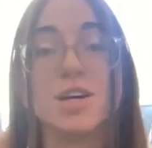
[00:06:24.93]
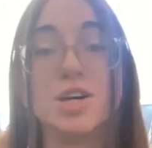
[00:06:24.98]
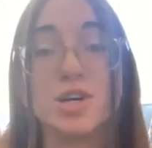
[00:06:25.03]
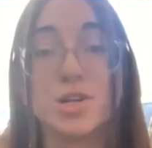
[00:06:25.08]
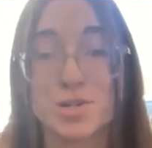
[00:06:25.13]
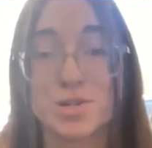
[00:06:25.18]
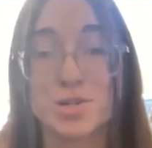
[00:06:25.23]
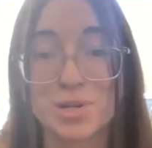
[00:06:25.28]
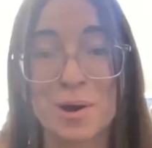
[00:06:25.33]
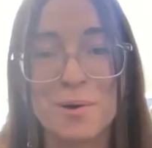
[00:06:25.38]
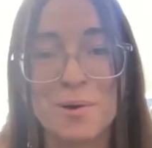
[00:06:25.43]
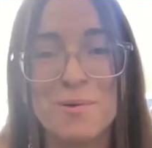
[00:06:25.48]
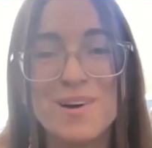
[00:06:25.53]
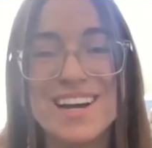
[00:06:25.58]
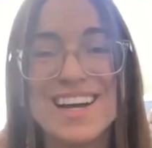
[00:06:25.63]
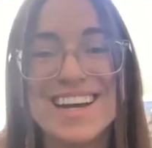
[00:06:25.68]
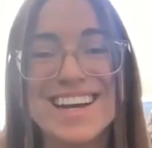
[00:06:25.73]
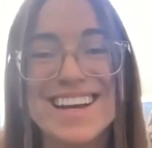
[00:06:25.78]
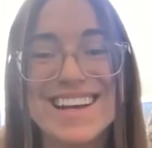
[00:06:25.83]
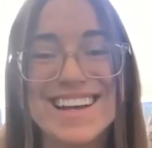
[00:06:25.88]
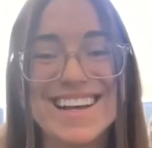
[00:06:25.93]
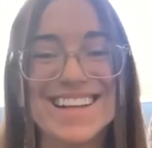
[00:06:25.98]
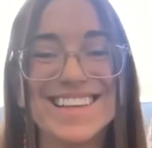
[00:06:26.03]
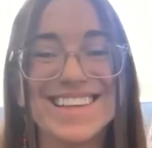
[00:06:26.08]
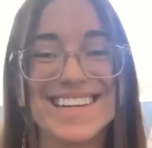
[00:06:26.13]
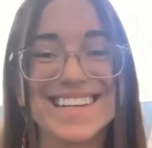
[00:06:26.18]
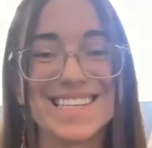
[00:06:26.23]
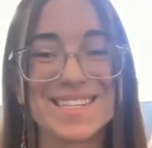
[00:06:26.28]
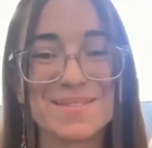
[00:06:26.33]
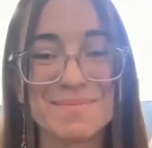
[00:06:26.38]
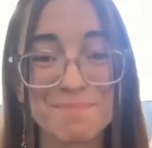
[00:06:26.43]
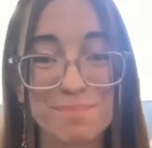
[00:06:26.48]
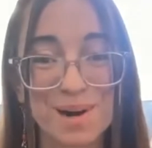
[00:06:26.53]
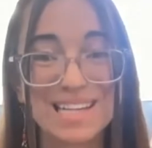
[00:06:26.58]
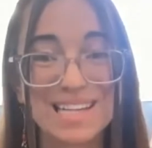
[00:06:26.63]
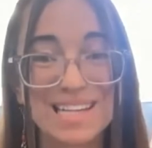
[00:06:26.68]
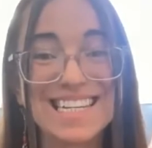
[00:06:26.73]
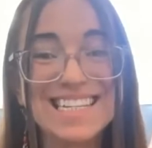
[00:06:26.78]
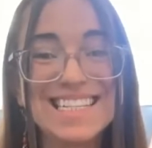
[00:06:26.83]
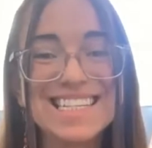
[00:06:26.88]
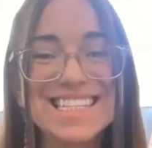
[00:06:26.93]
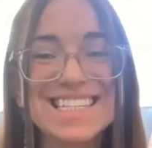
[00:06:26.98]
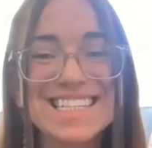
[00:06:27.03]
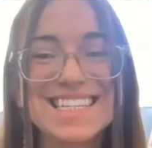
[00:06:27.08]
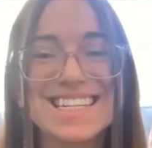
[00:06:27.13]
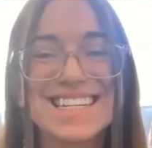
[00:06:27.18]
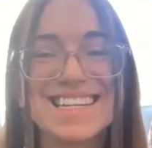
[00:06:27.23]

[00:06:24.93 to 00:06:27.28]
show, this presence